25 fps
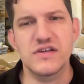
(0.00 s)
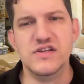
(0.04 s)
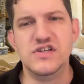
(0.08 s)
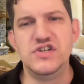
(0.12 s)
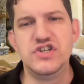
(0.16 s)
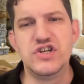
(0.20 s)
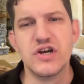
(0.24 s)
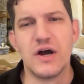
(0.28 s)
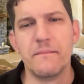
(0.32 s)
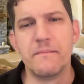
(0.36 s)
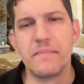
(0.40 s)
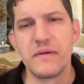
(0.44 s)

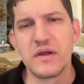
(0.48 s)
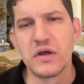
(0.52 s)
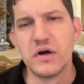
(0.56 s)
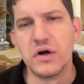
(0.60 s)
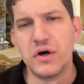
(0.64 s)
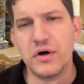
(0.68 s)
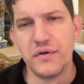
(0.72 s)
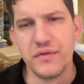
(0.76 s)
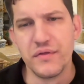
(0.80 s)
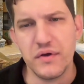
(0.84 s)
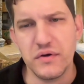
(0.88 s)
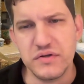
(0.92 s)
jumping
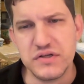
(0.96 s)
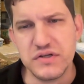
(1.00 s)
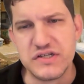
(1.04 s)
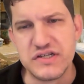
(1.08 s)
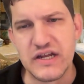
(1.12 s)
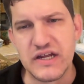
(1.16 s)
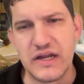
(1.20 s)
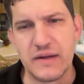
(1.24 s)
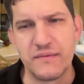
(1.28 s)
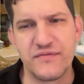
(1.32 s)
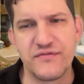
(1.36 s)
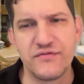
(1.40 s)
all those
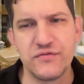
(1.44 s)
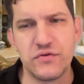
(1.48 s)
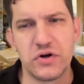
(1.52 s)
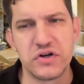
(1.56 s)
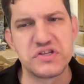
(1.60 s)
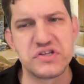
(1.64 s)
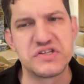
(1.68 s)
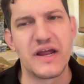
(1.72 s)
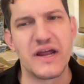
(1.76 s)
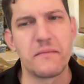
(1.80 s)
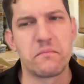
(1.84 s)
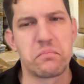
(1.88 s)
teams.
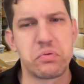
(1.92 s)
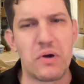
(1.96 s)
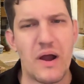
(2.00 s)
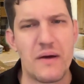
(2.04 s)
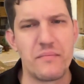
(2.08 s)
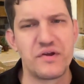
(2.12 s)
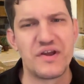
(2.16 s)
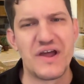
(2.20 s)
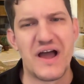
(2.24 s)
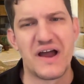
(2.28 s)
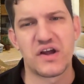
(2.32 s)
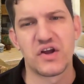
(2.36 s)
Florida State
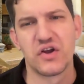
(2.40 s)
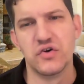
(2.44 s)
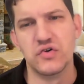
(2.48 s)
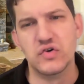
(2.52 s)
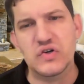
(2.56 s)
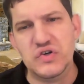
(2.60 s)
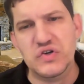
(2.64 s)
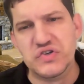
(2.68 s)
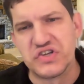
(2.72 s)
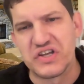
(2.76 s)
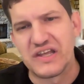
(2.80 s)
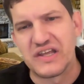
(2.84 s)
probably not going
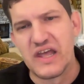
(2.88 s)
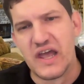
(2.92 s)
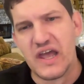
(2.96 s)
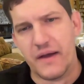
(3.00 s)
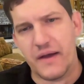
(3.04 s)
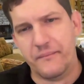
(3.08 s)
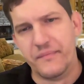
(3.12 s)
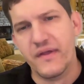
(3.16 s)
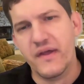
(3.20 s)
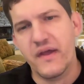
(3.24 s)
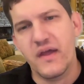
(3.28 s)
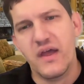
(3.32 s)
to lose
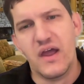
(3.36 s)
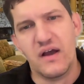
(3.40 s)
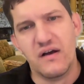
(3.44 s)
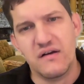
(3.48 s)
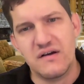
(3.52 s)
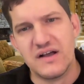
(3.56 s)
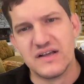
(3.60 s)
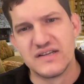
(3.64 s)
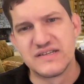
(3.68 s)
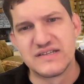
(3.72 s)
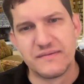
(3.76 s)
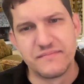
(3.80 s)
again
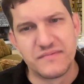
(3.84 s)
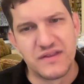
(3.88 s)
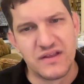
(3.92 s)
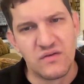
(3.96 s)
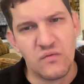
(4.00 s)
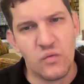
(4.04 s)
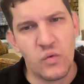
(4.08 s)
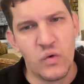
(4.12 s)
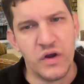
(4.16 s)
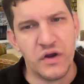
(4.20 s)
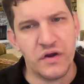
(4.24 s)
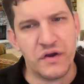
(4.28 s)
unless
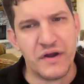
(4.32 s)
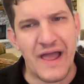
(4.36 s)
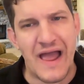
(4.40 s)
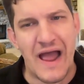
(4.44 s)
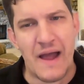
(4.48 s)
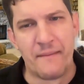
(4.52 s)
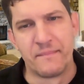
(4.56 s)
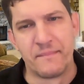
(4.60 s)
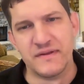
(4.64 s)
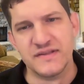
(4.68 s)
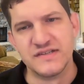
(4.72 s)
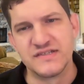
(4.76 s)
something weird
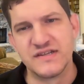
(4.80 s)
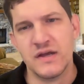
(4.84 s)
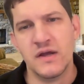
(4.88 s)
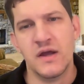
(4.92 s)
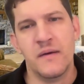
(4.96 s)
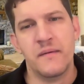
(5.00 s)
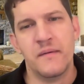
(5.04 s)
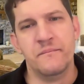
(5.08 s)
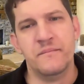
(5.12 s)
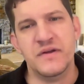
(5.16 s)
happens.